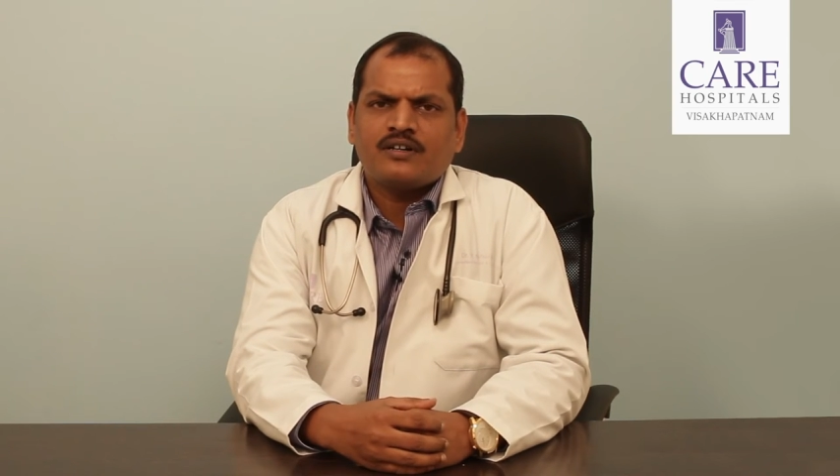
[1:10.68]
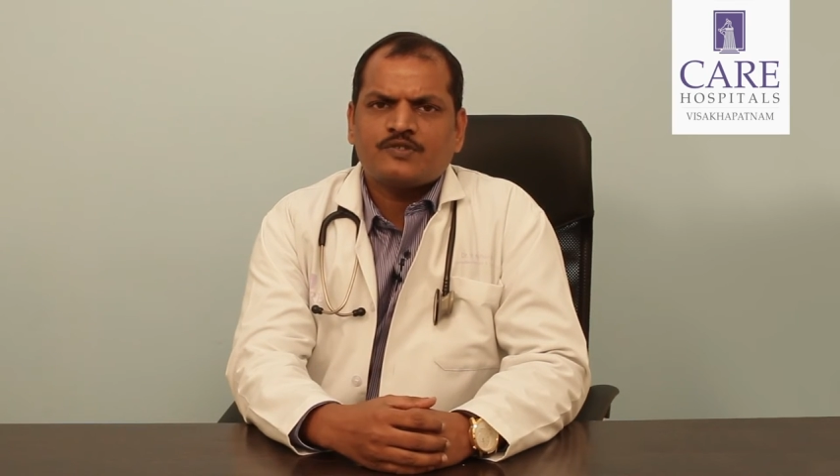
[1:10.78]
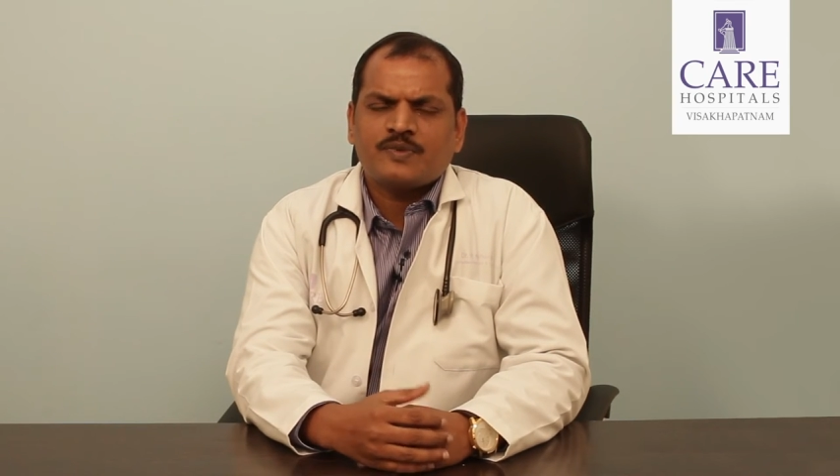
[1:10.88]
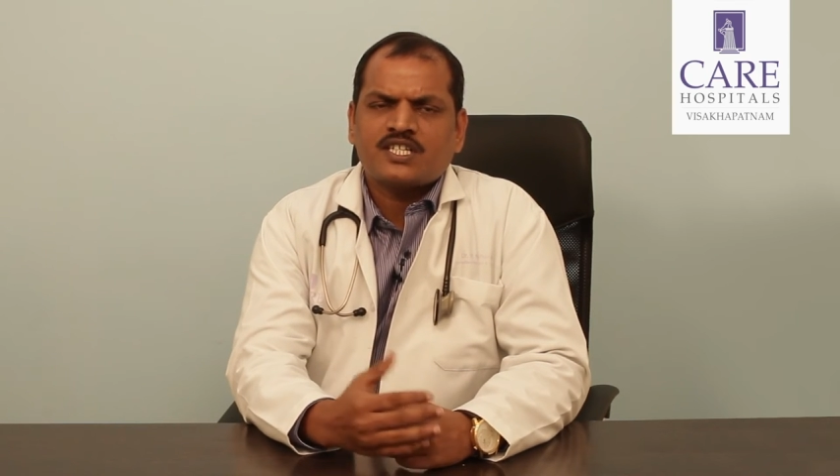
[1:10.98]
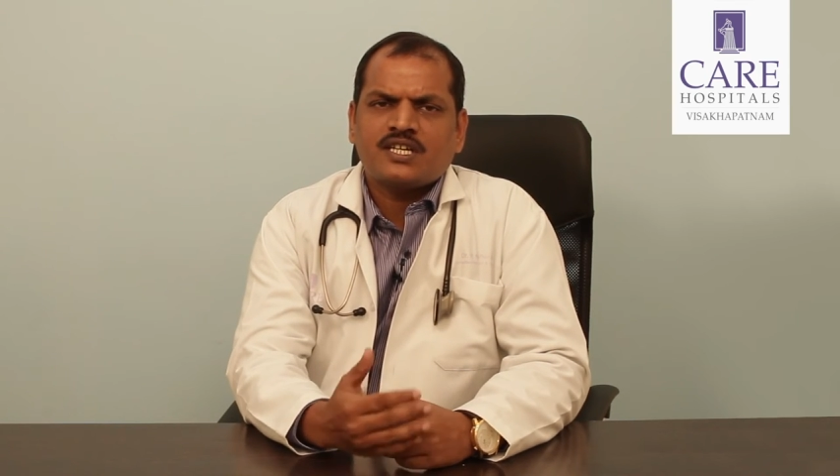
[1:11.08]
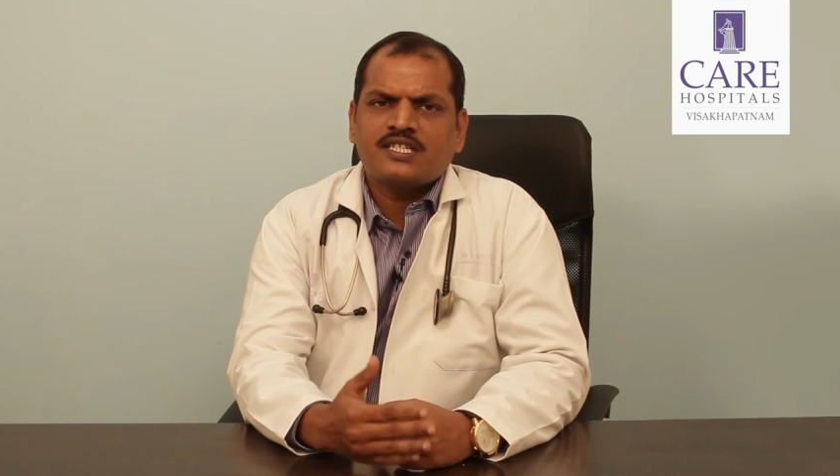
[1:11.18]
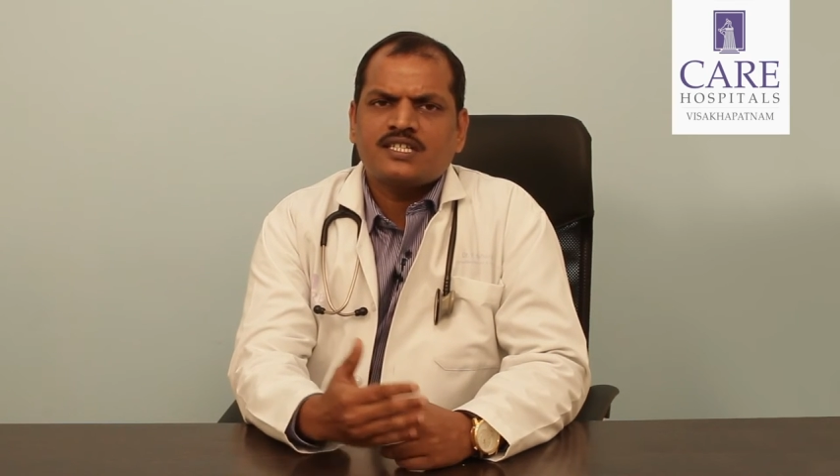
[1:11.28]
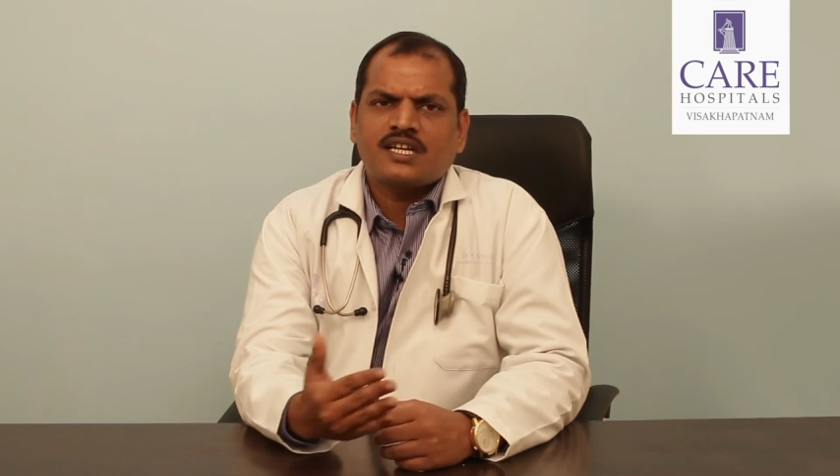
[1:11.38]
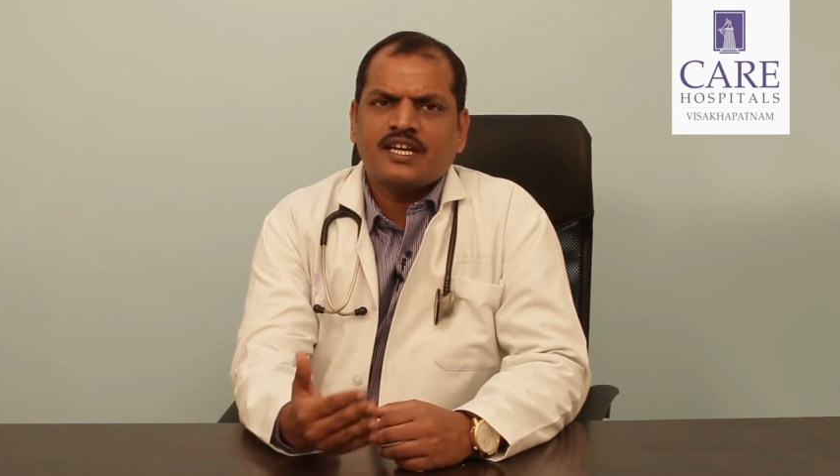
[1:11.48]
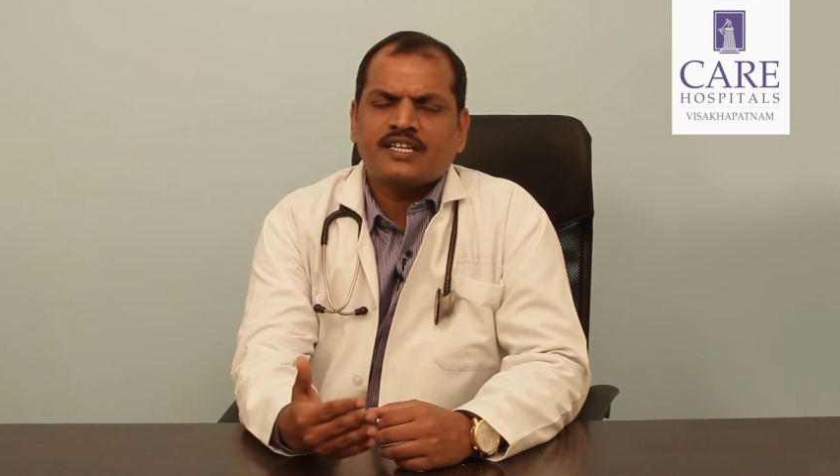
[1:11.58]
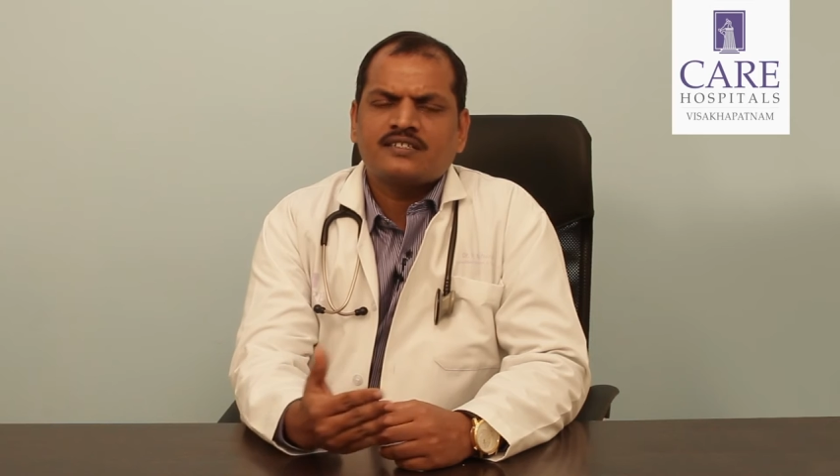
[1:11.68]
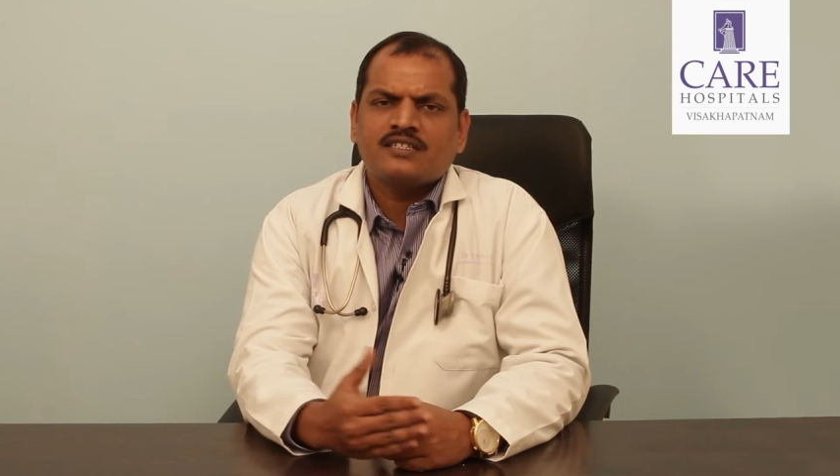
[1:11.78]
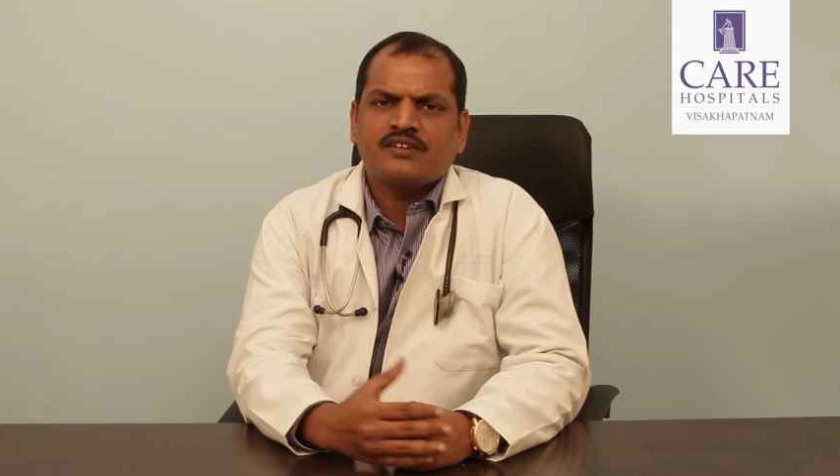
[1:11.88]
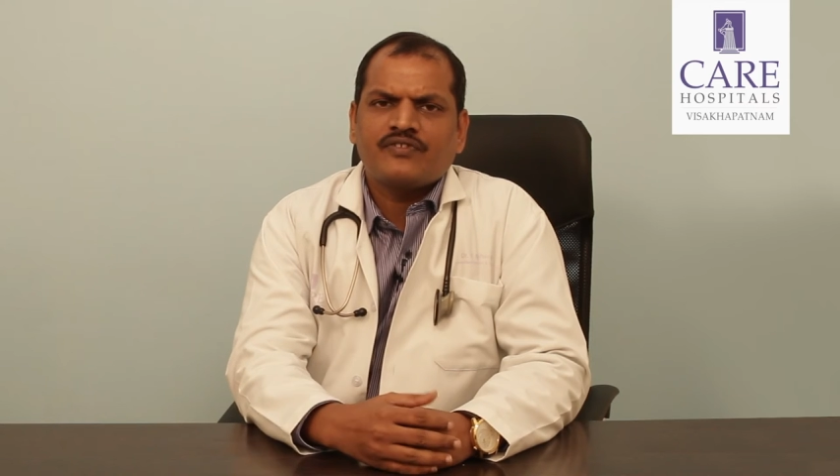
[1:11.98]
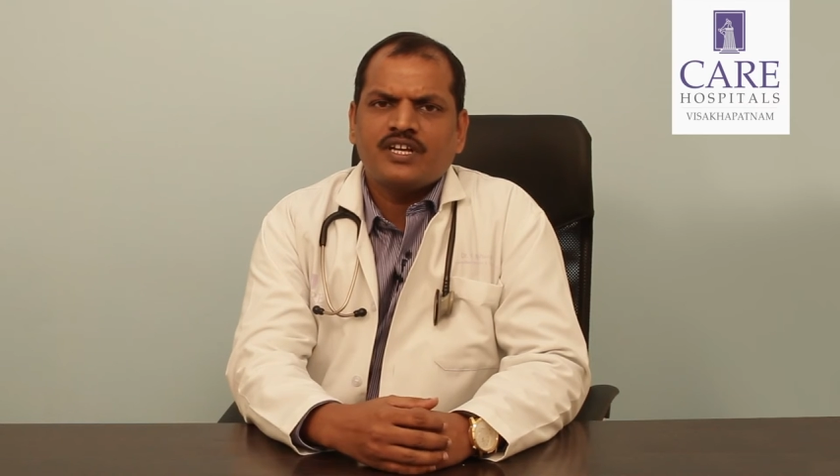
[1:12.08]
specialized clinics
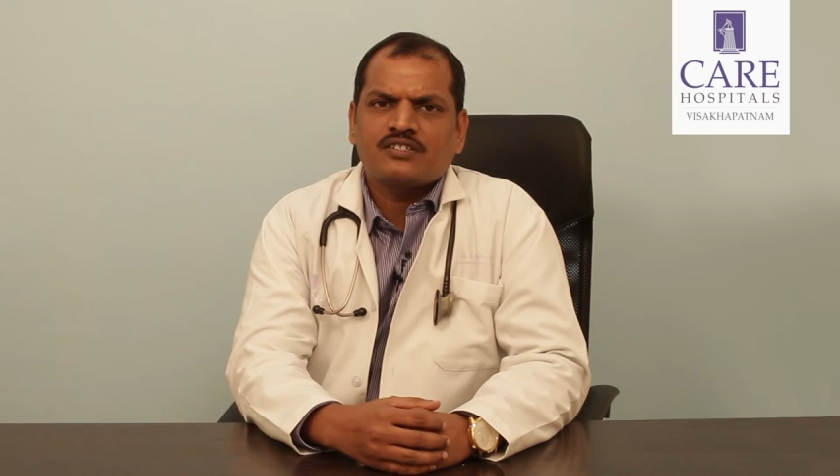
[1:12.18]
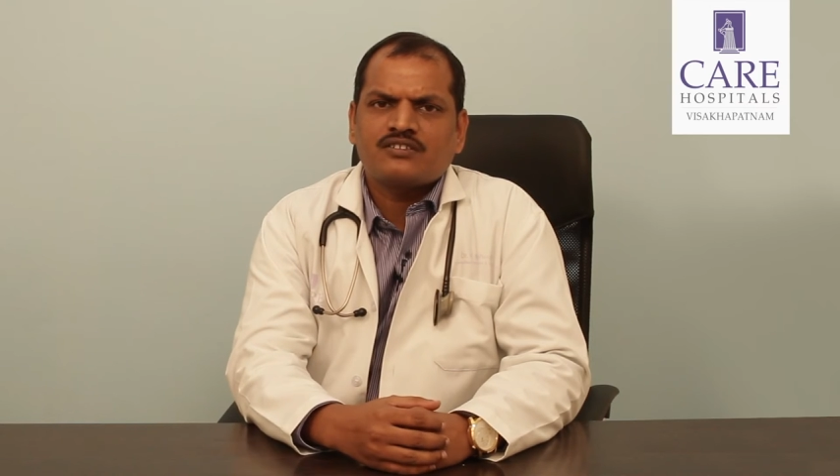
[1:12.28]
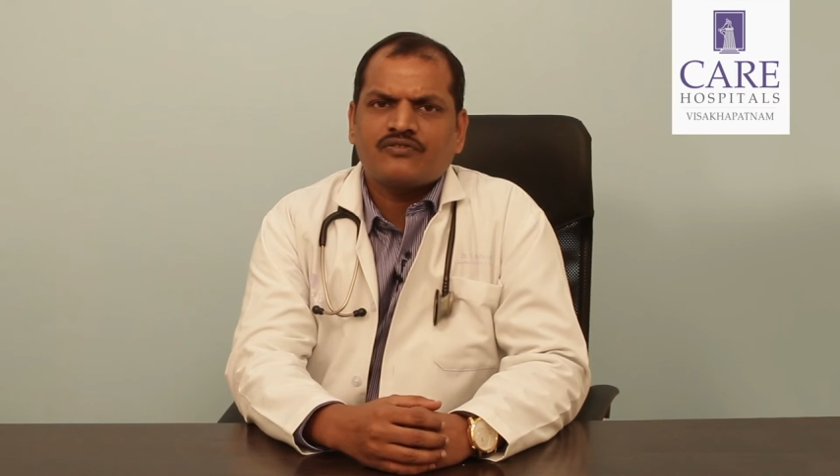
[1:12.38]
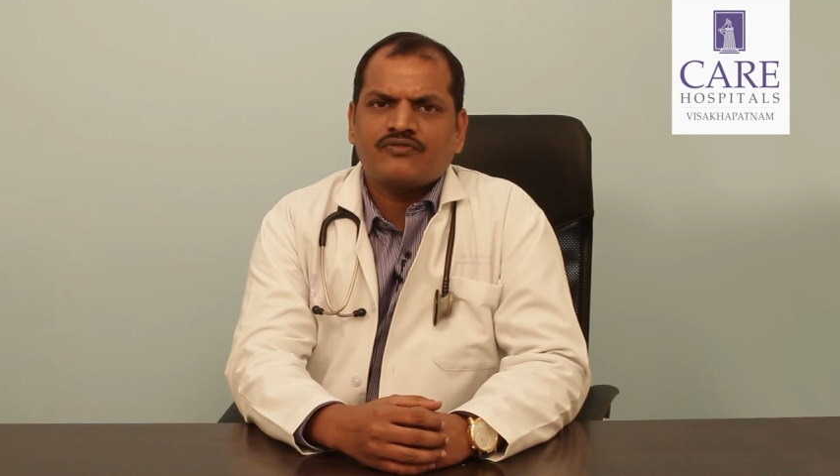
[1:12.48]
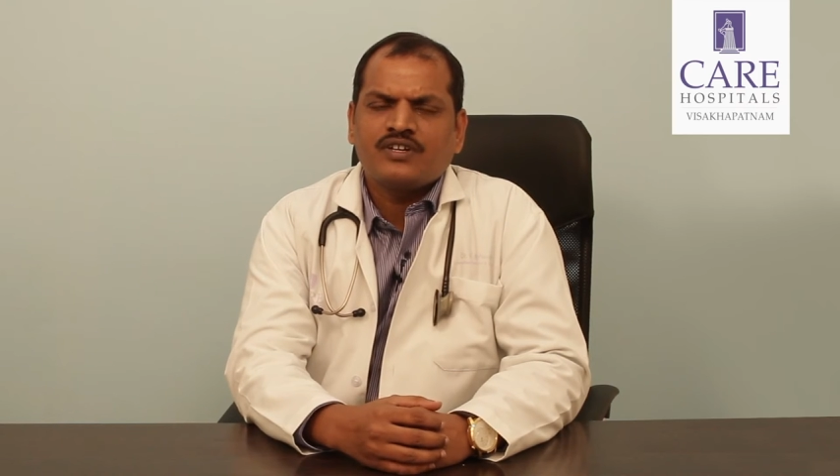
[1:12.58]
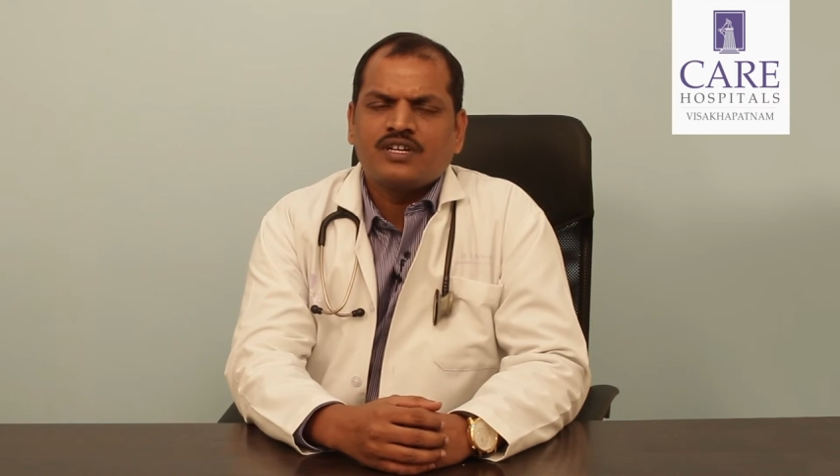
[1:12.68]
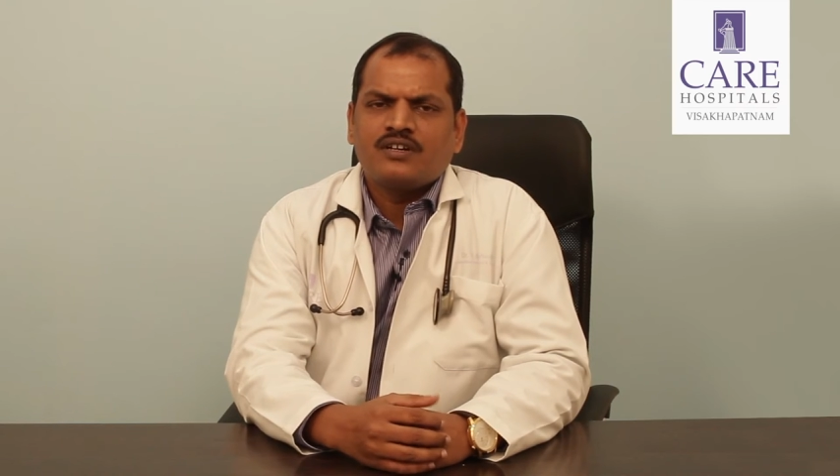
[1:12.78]
in the fields of